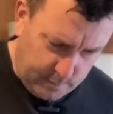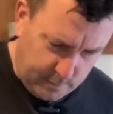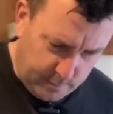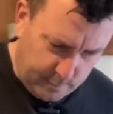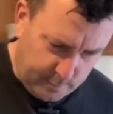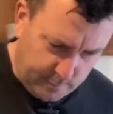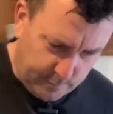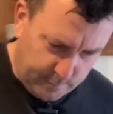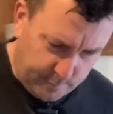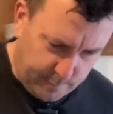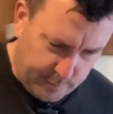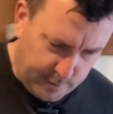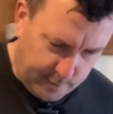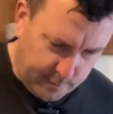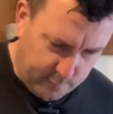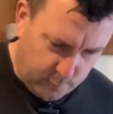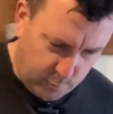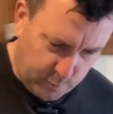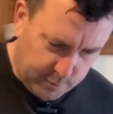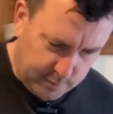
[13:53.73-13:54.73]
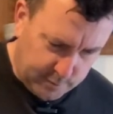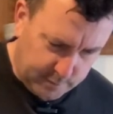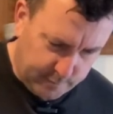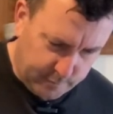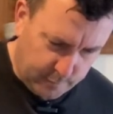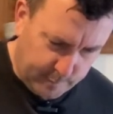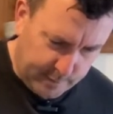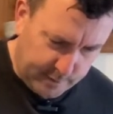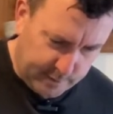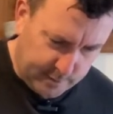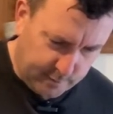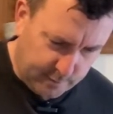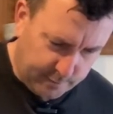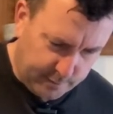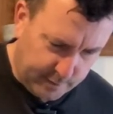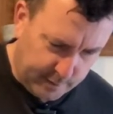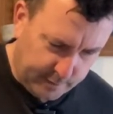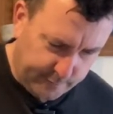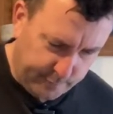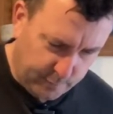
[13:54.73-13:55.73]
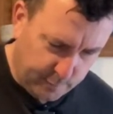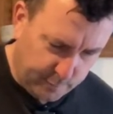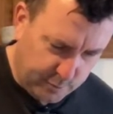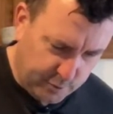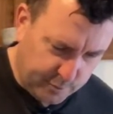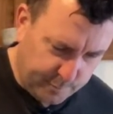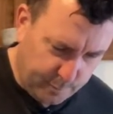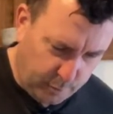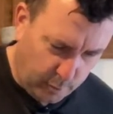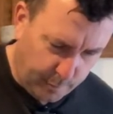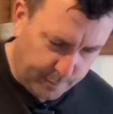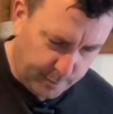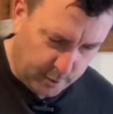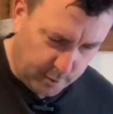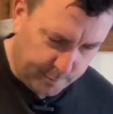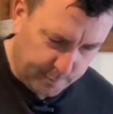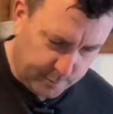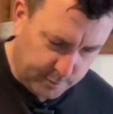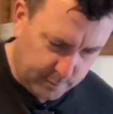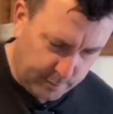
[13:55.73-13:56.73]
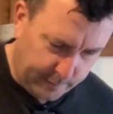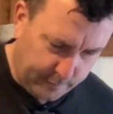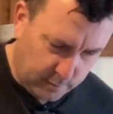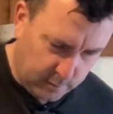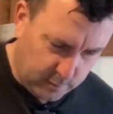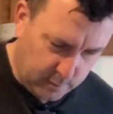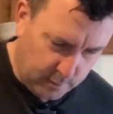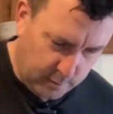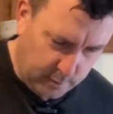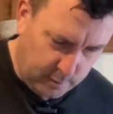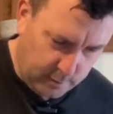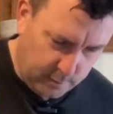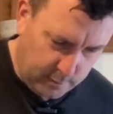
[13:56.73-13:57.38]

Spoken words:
It doesn't matter once it's fermented. I think if you just pop it open to have a look.